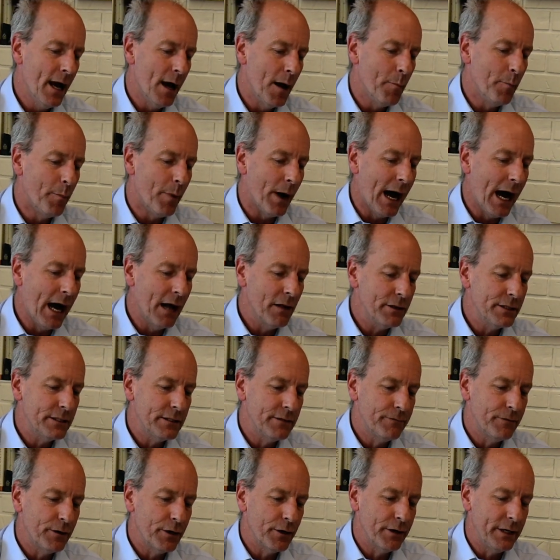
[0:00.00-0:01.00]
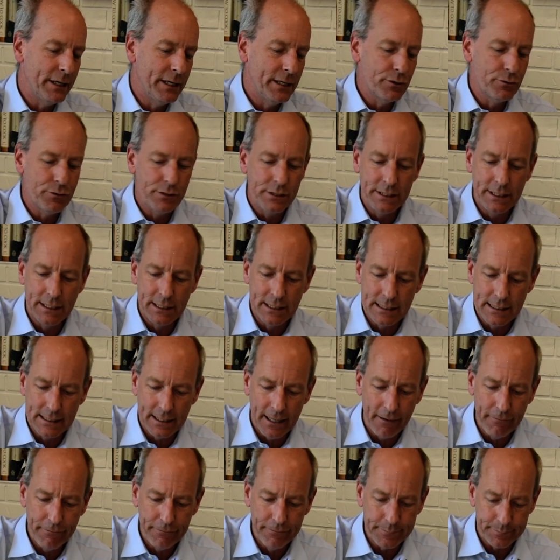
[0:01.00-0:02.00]
Bile is a very interesting
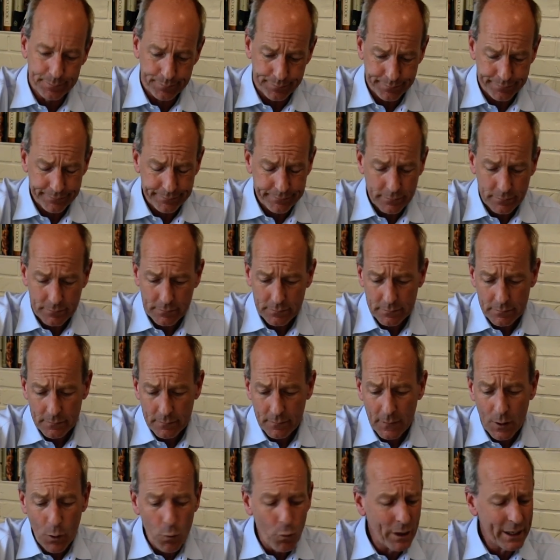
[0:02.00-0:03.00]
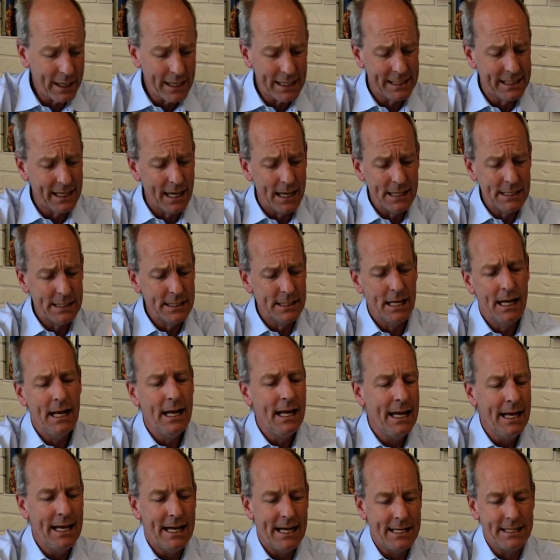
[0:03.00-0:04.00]
stuff. What it does
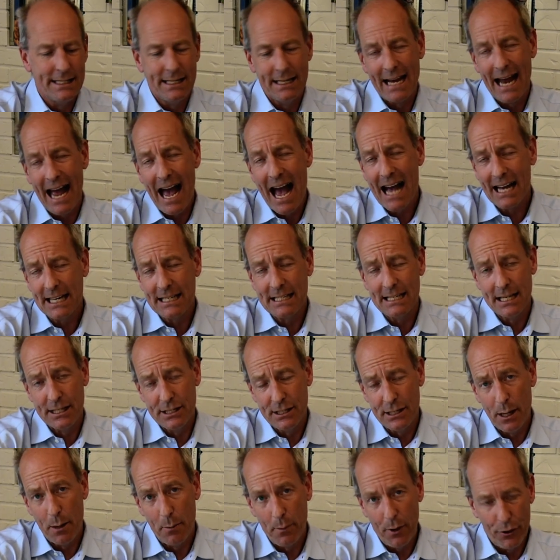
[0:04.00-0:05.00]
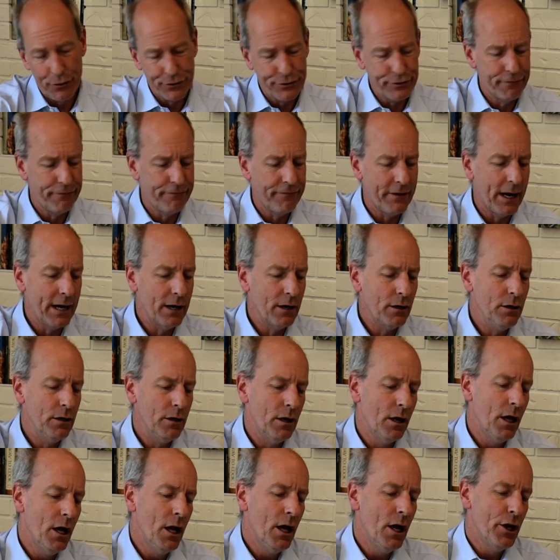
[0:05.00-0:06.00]
is it acts as an emulsifier.
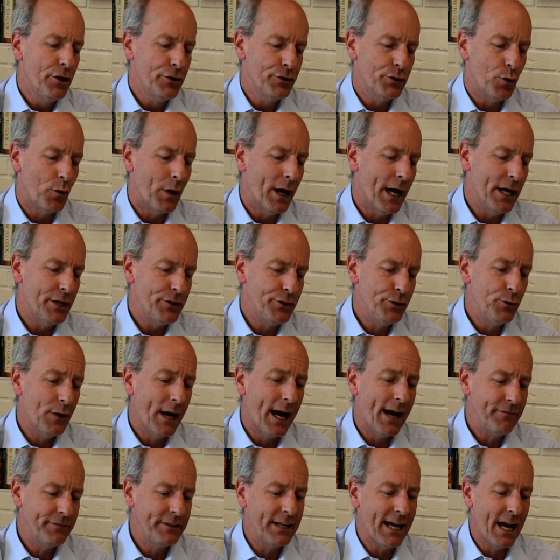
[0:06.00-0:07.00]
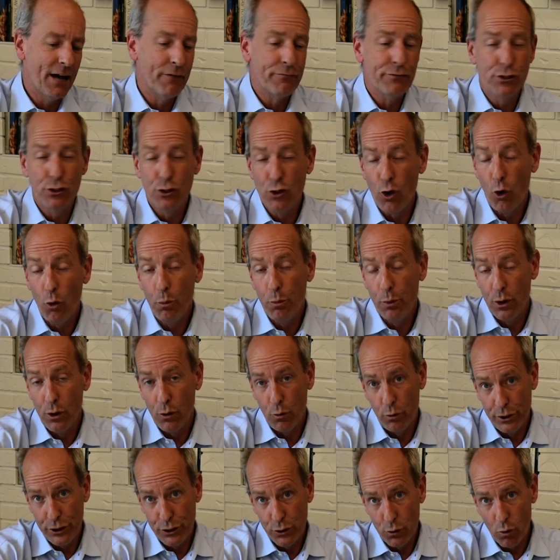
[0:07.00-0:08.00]
So as you have to have soap
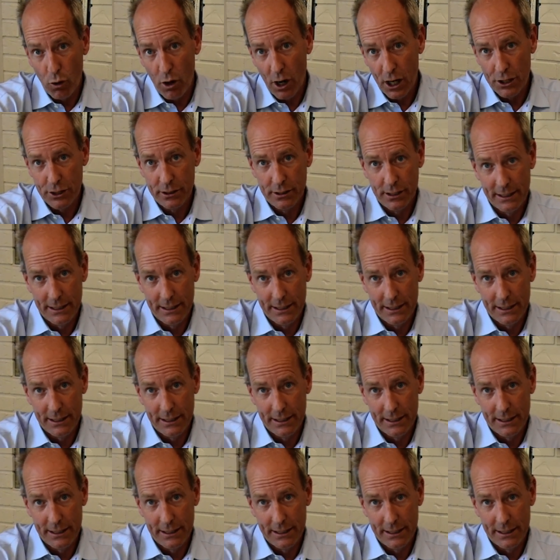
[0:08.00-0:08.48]
when you wash the